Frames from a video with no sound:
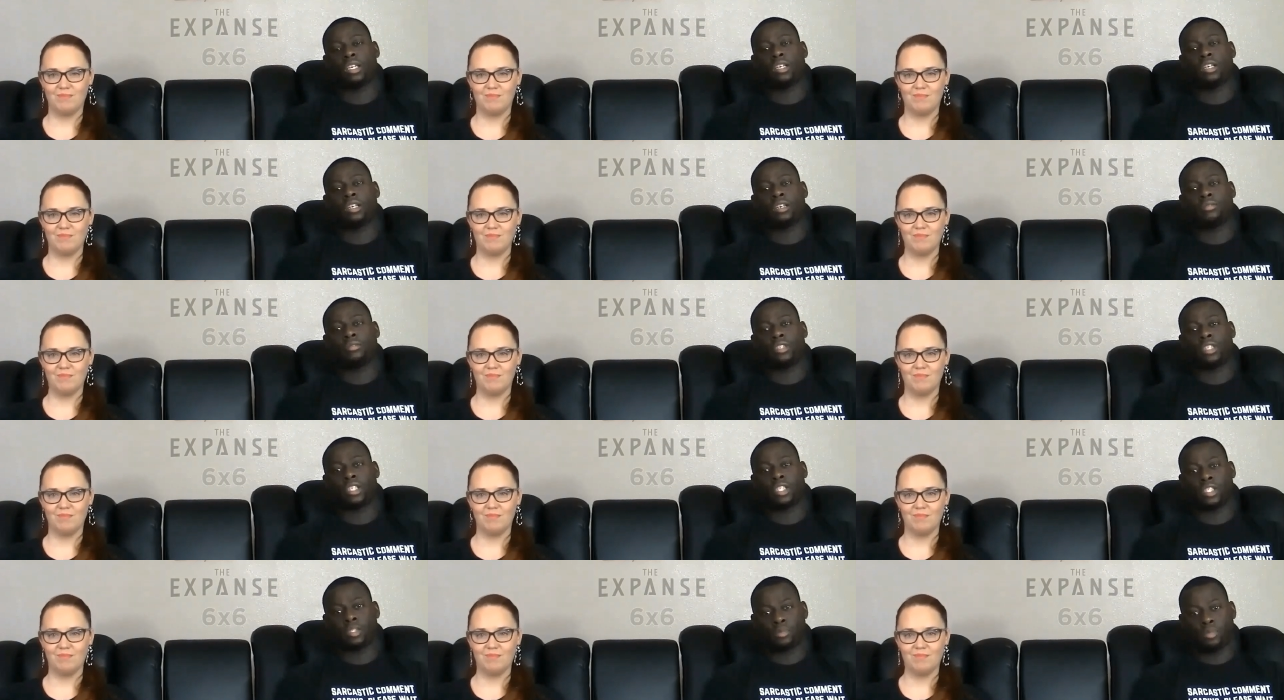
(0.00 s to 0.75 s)
Speaker 1: of The
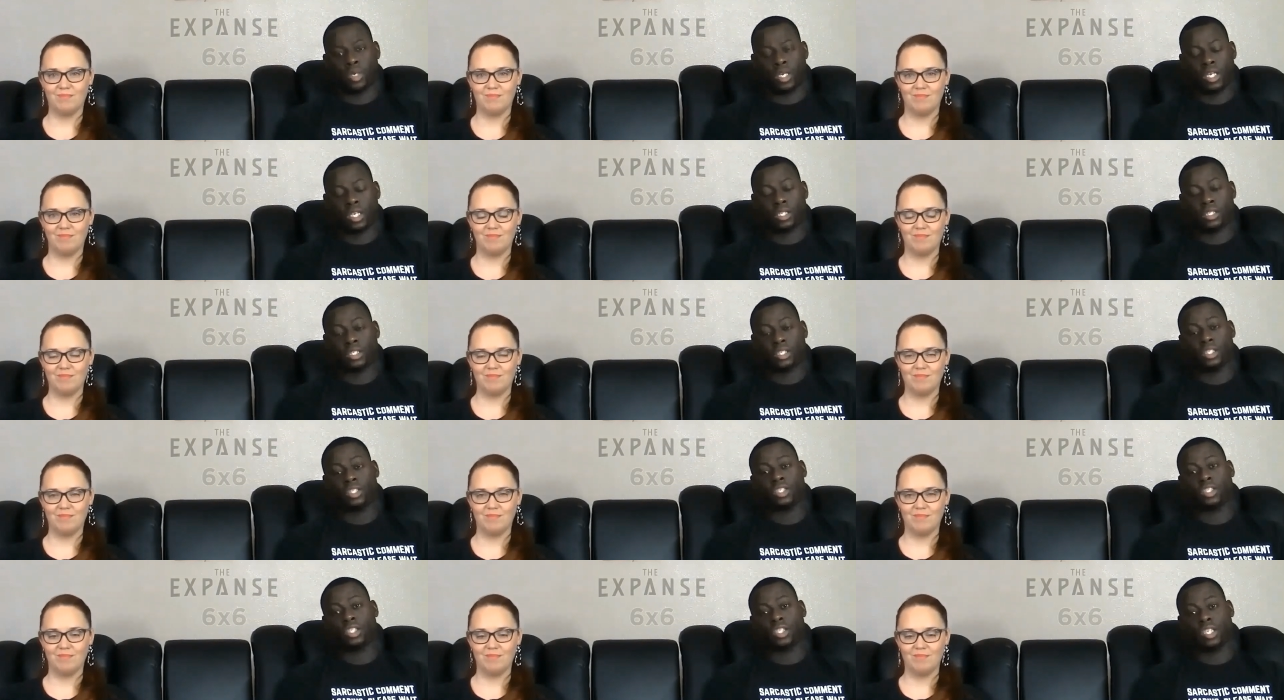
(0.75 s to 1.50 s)
Expanse
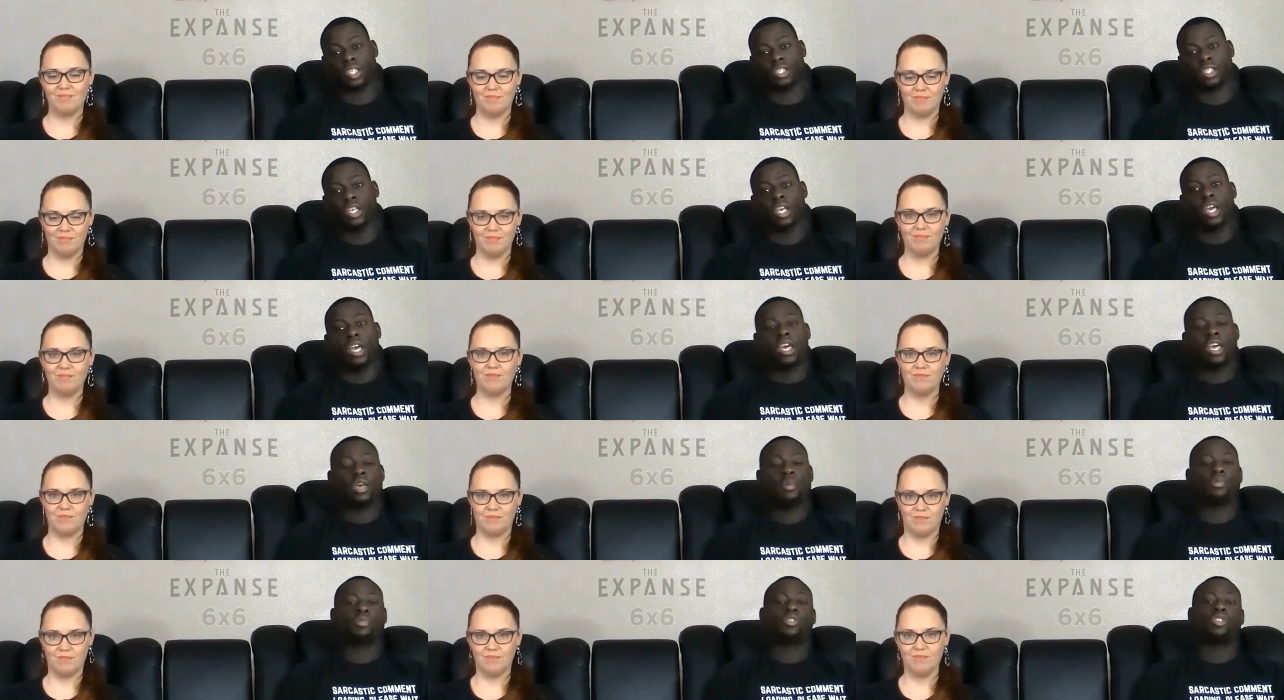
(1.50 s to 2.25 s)
Season 6,
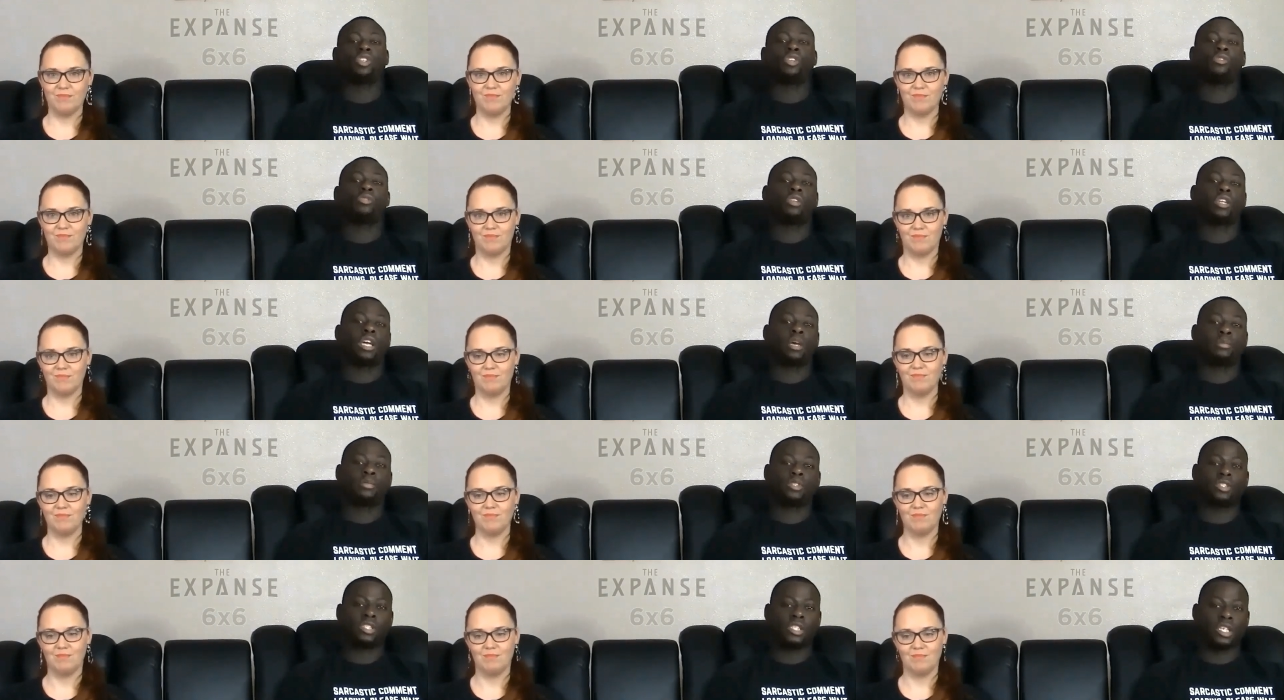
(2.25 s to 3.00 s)
episode number
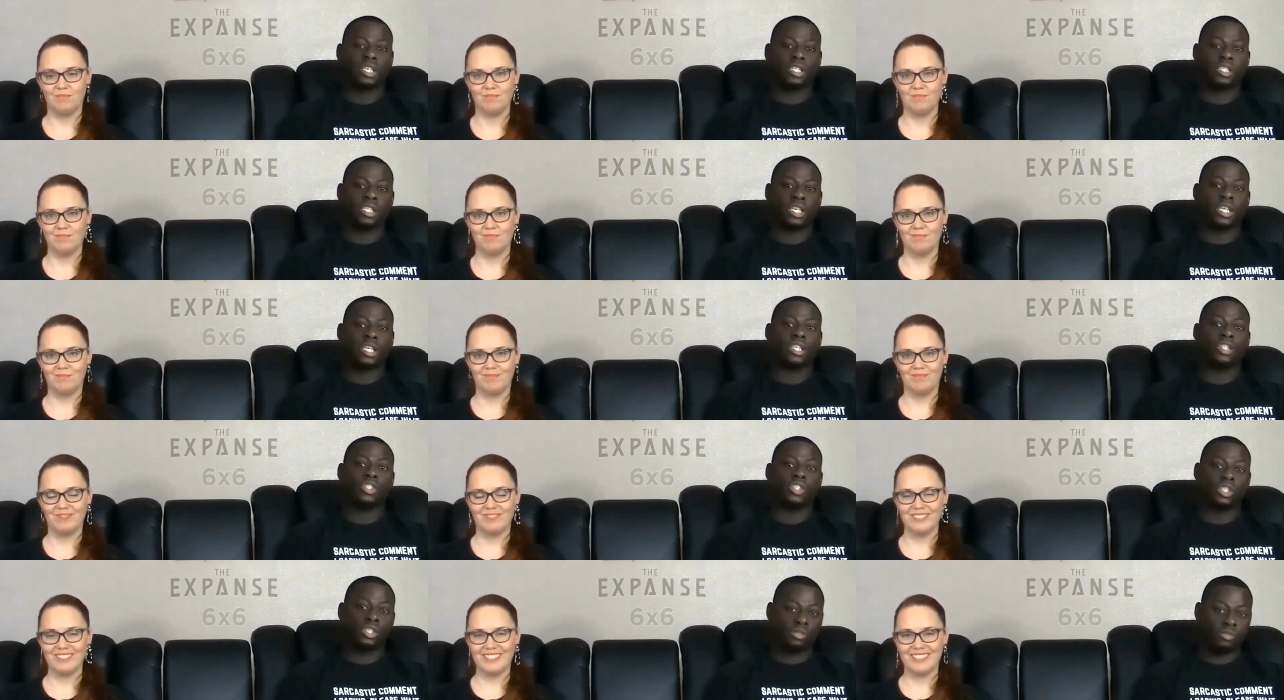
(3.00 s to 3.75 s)
6. And
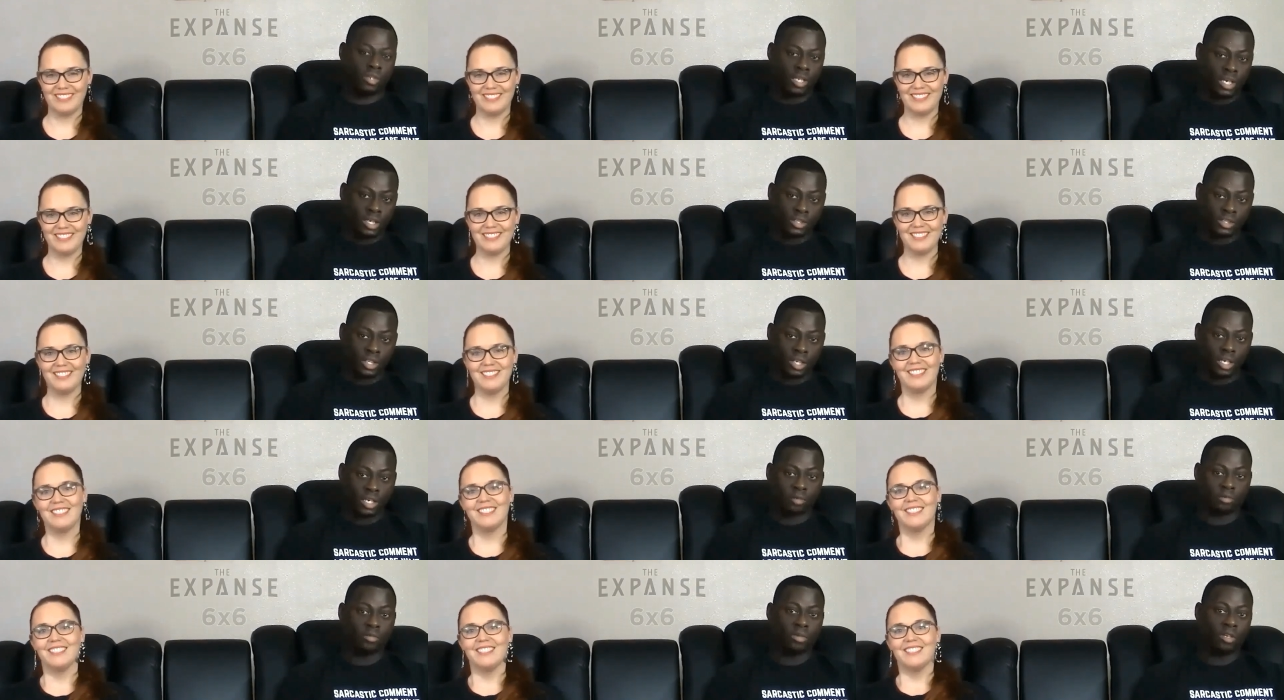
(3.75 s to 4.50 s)
until next time,